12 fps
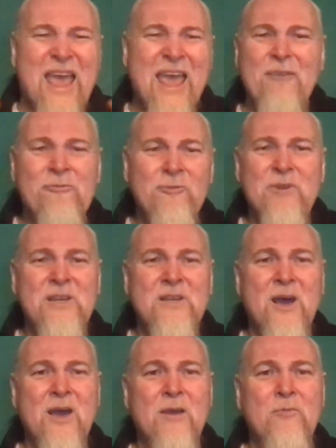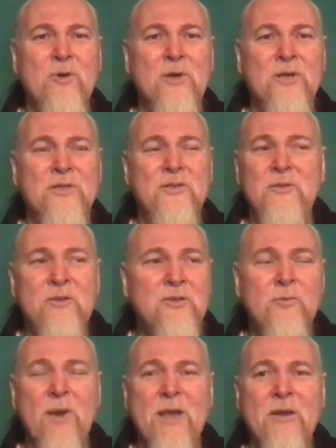Every diet works. You
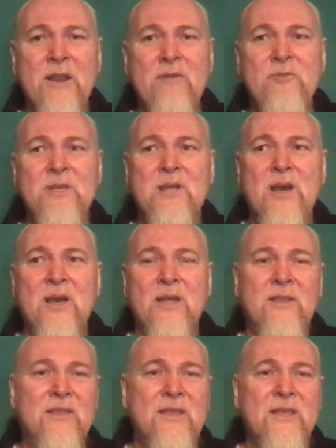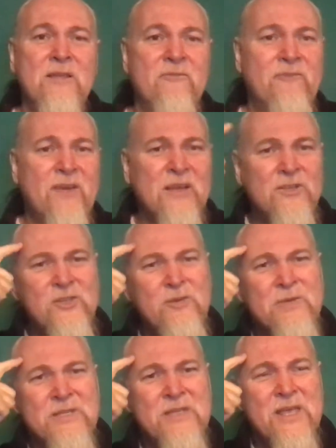lose weight on every diet. The thing that fails
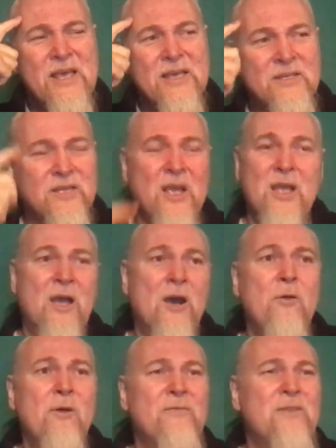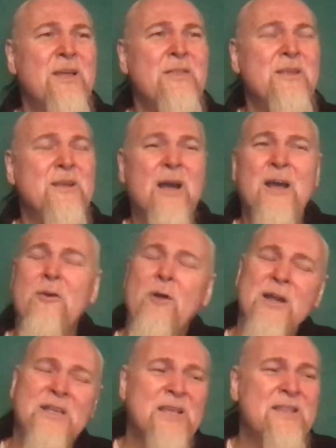you is this. Oh,
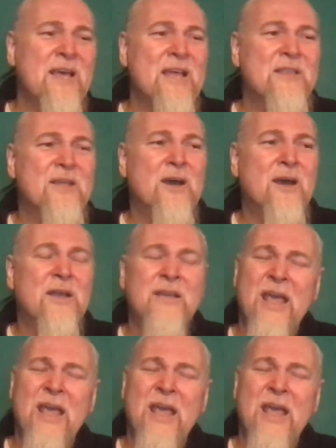I did that diet.